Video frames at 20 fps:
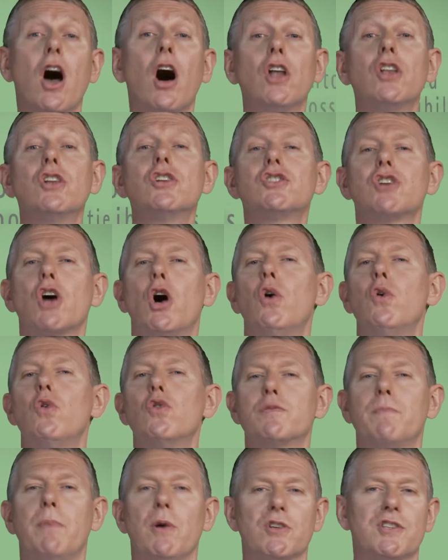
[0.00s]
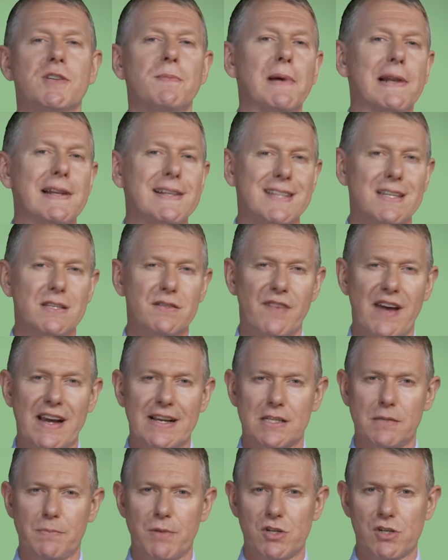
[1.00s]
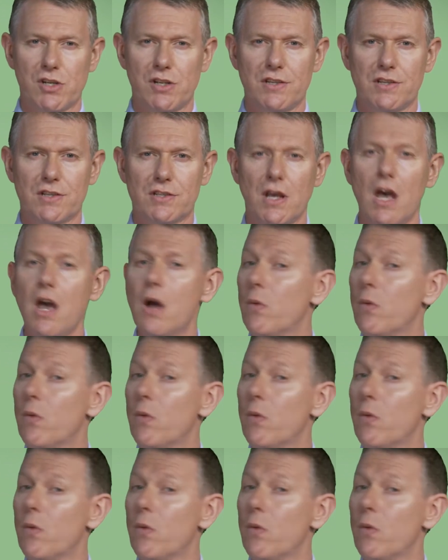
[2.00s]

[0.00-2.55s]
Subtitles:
untold possibilities of exhibitions.